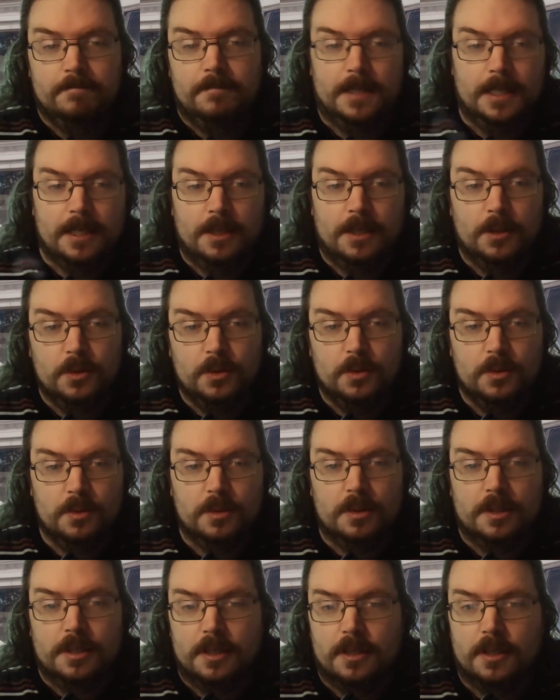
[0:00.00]

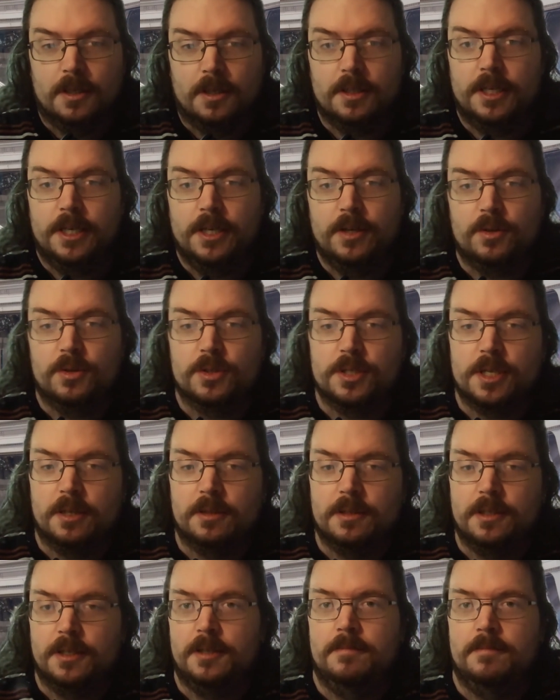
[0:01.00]
Hello, all the heroes out
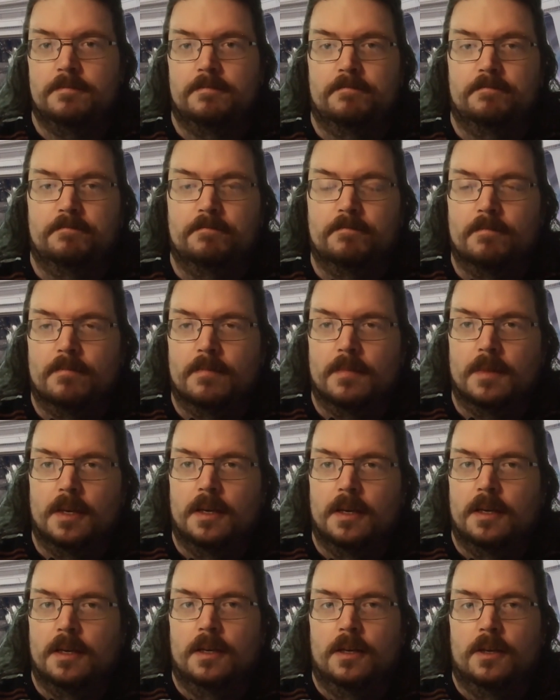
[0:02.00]
there
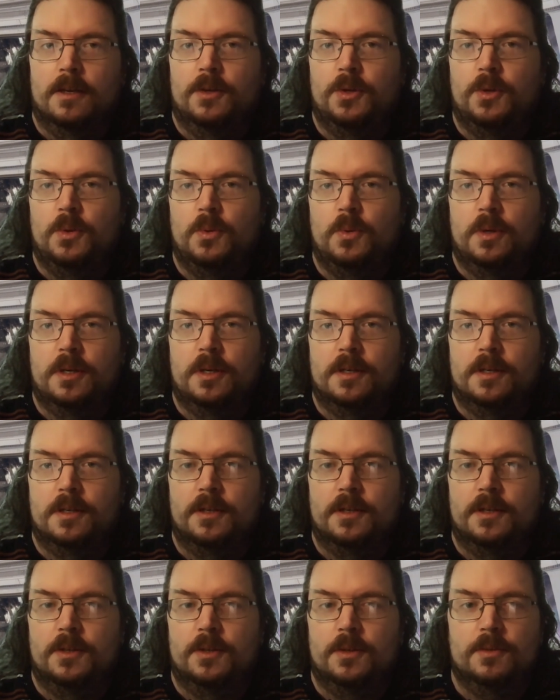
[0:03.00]
who are,
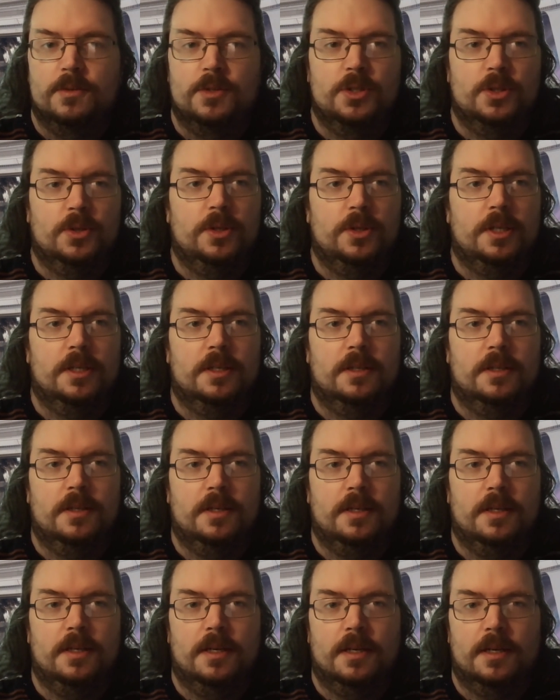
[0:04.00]
joining
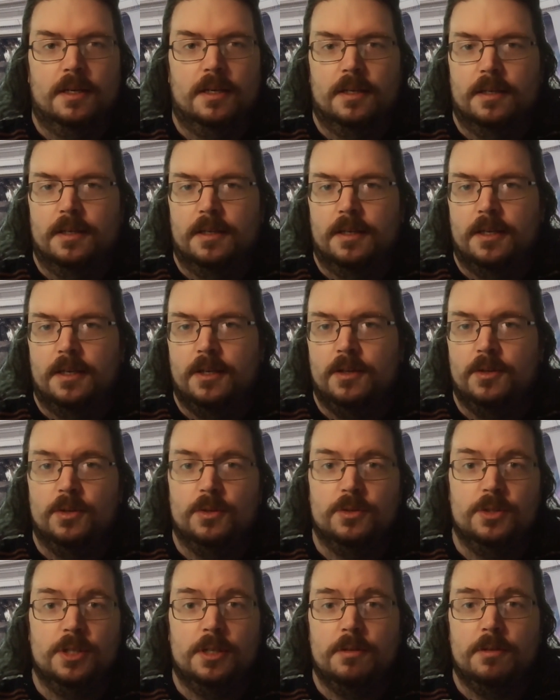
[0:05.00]
the hero
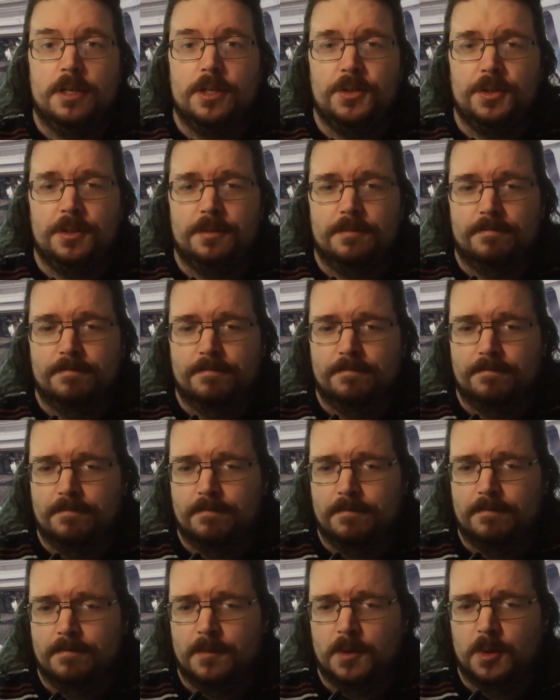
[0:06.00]
generation,
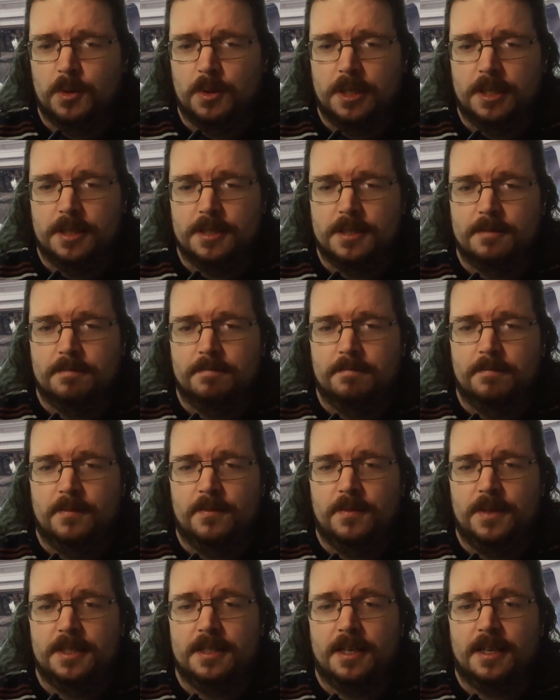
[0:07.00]
no less.
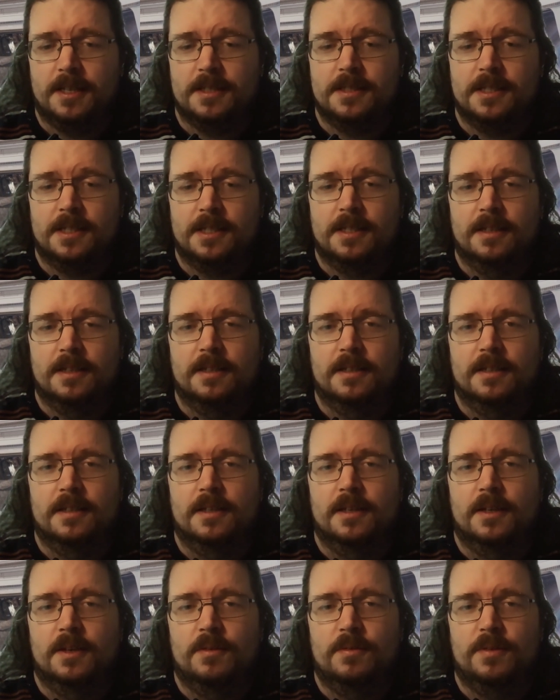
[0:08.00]
Fantastic,
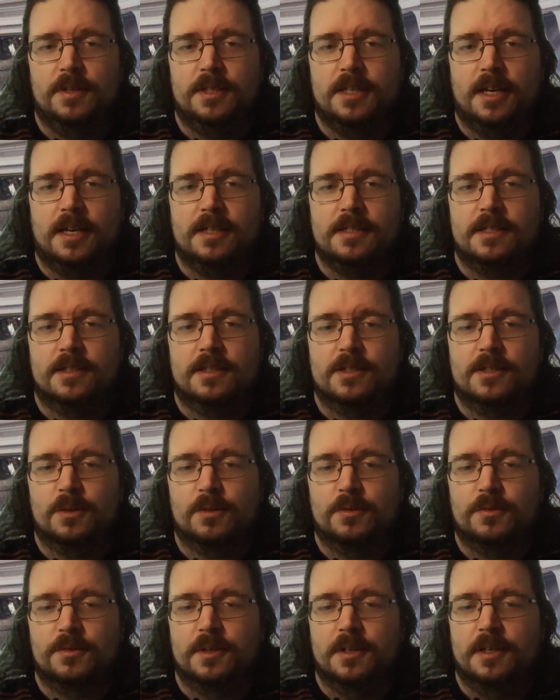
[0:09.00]
fantastic
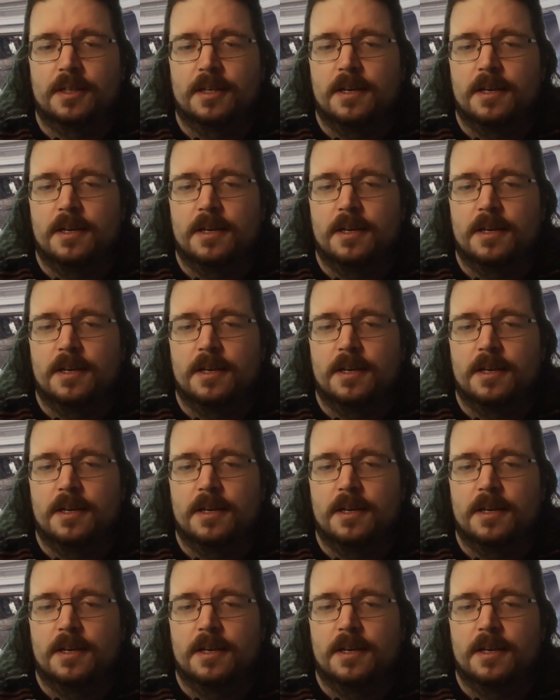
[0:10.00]
stuff.